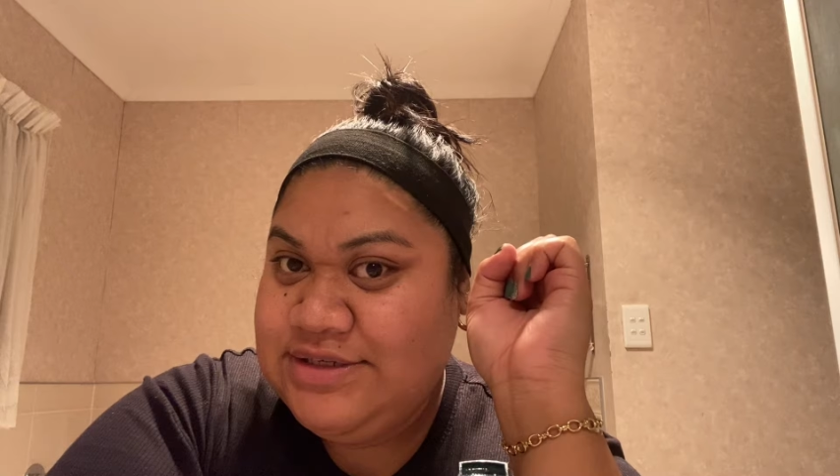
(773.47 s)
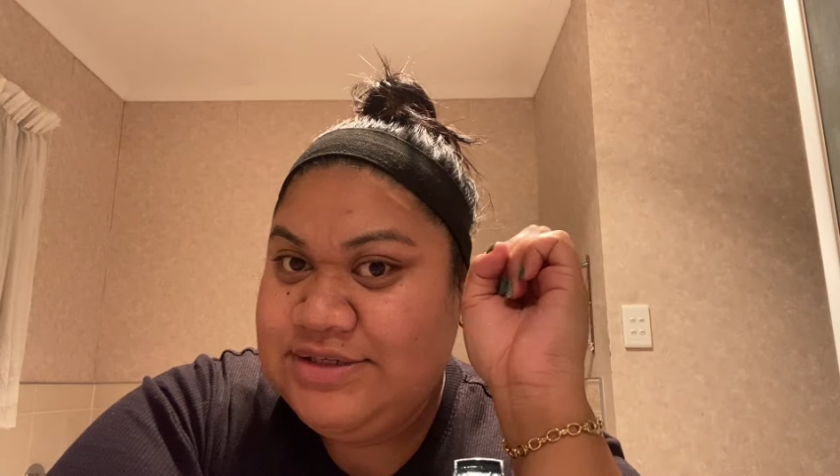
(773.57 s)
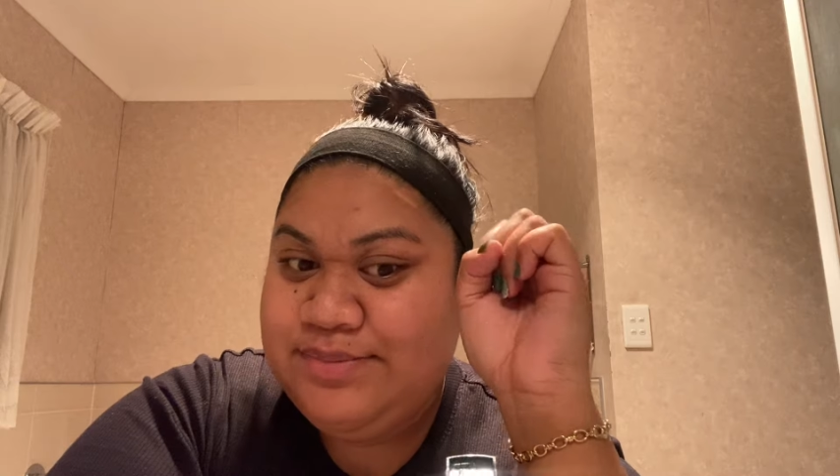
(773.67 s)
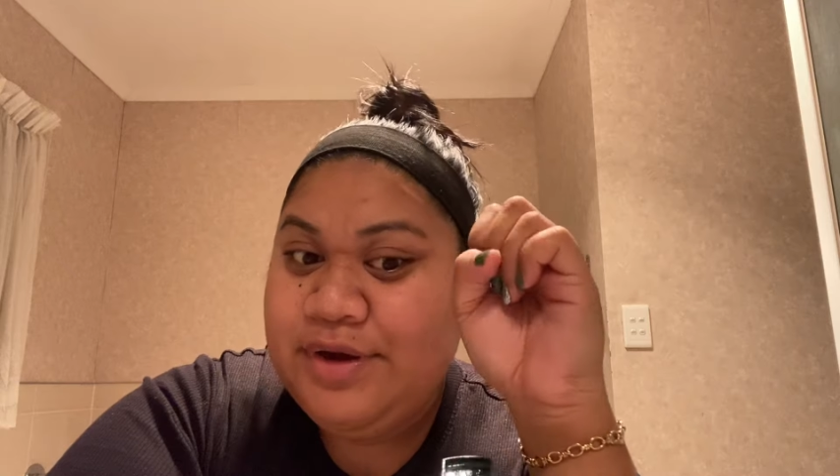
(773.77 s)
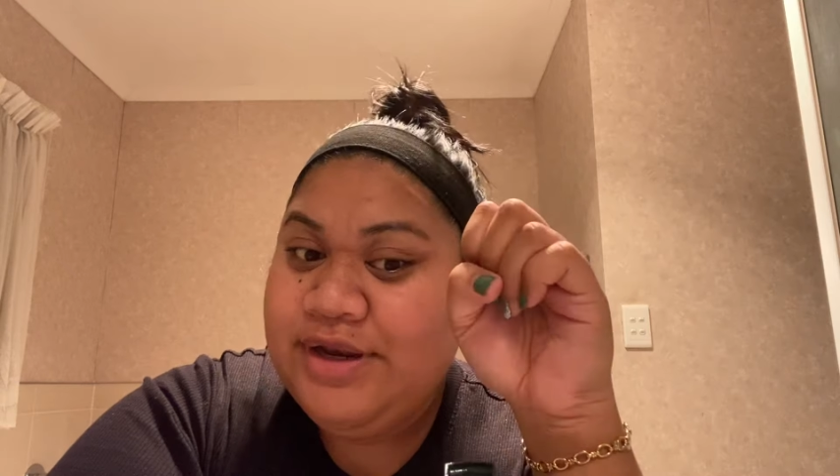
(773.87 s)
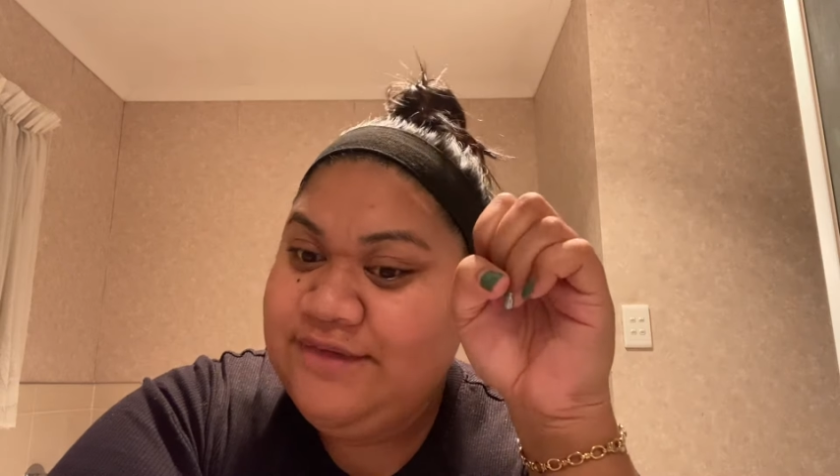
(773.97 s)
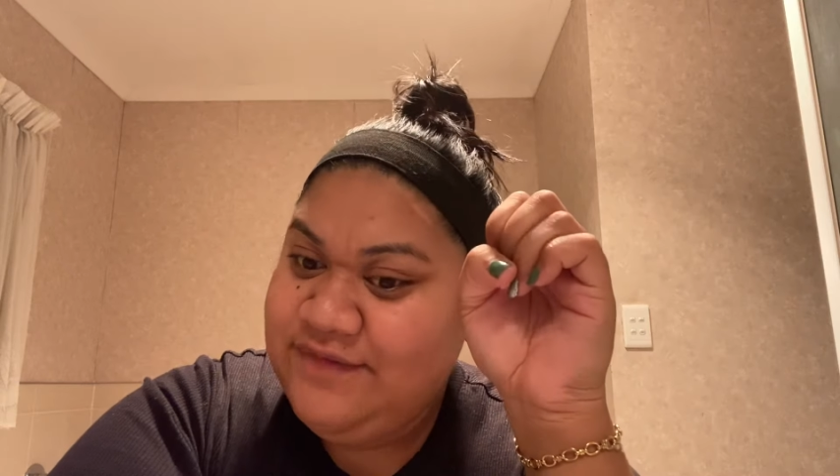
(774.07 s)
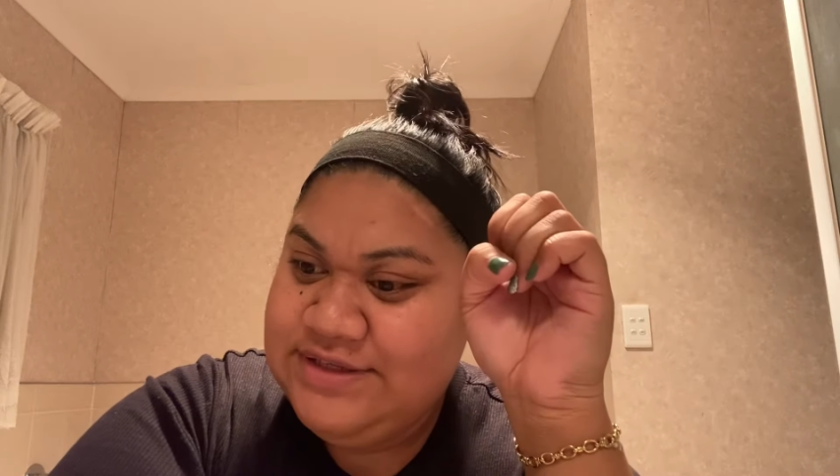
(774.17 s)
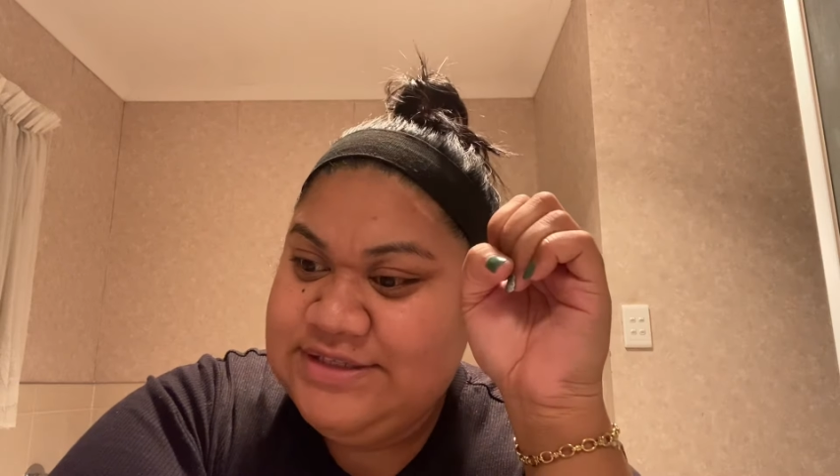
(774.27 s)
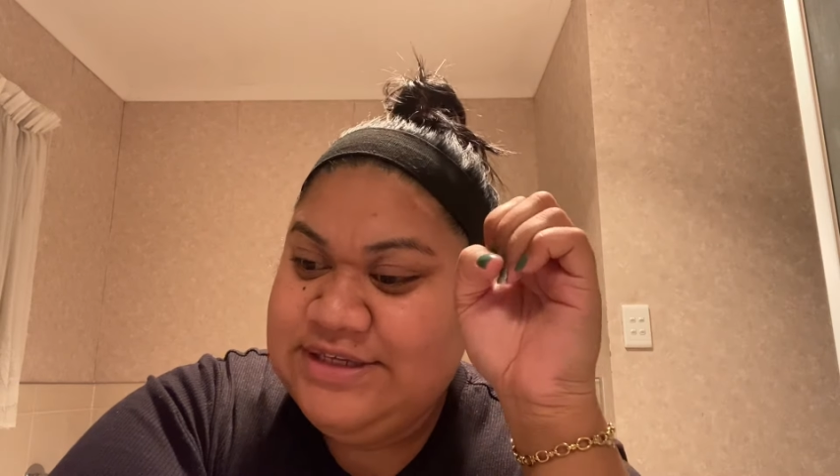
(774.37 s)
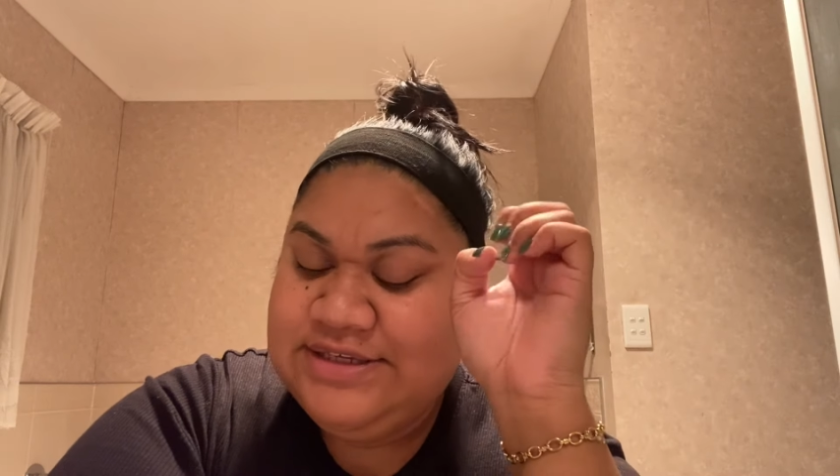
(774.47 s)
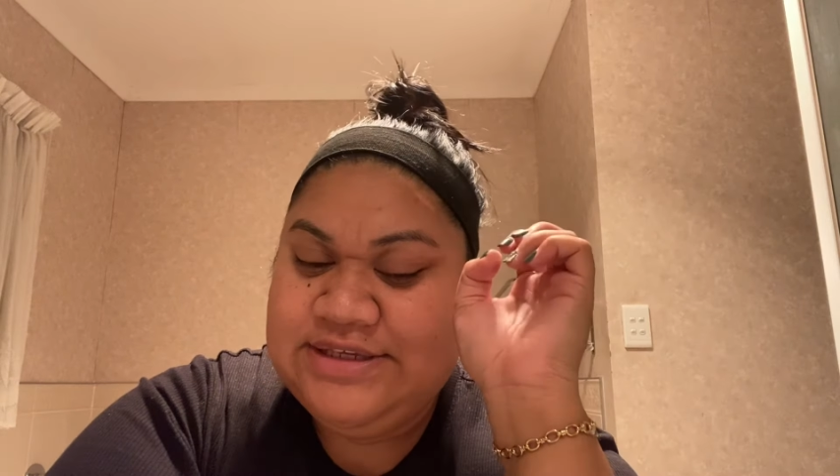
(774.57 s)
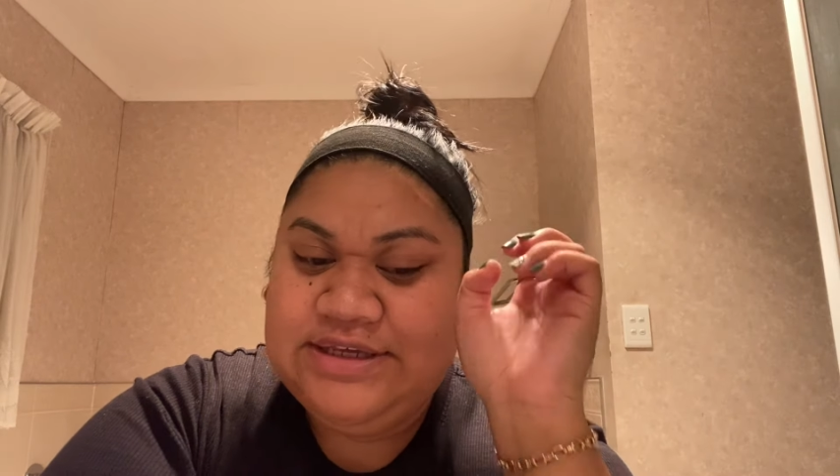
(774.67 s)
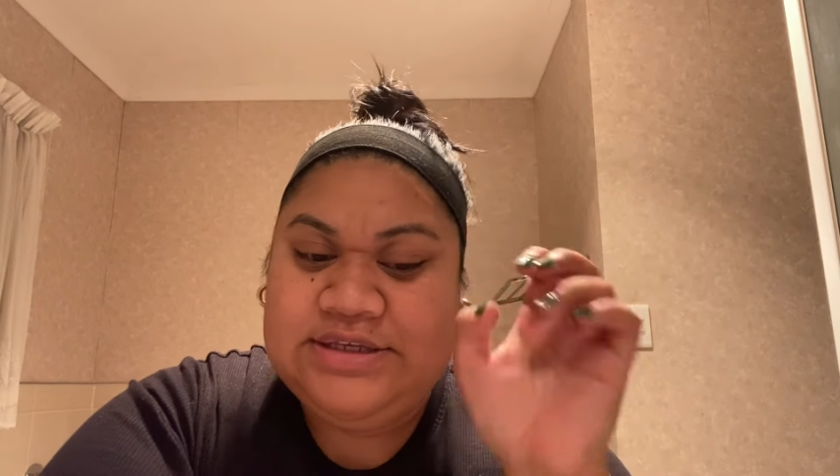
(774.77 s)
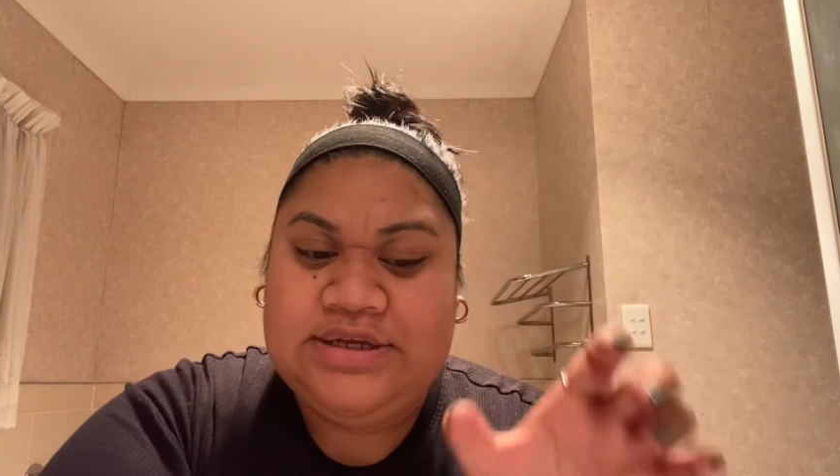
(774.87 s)
It's Polyfest
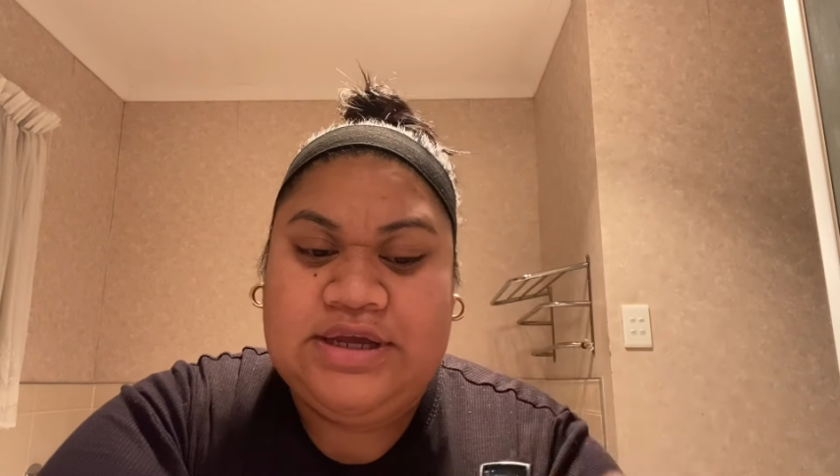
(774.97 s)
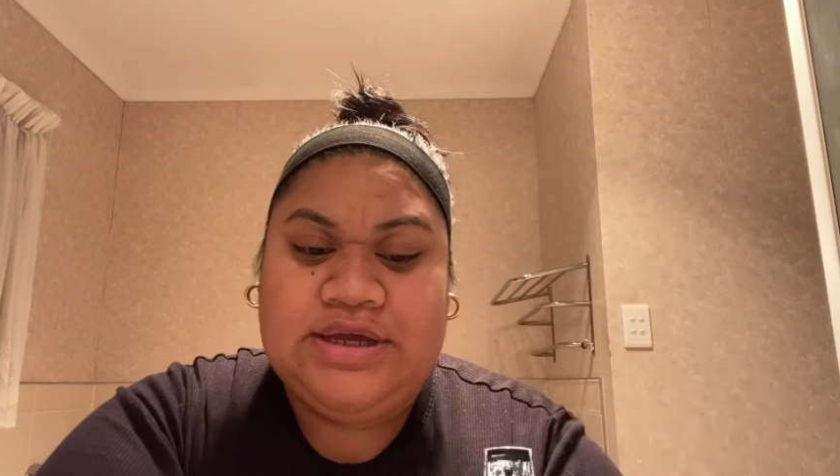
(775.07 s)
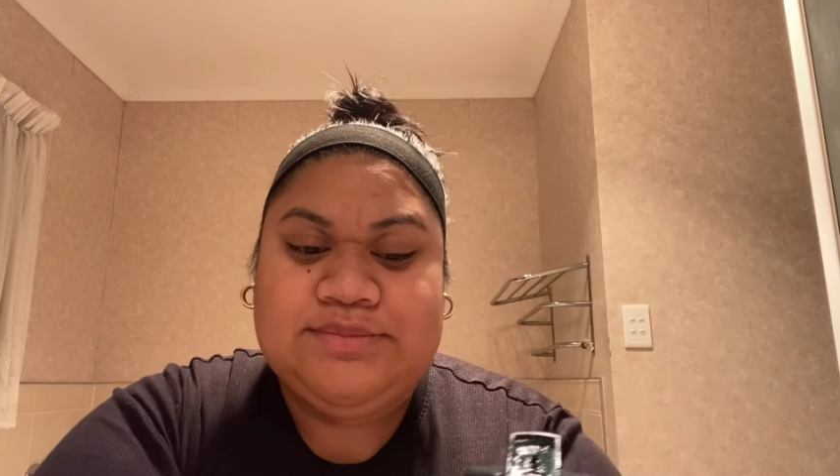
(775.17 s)
season.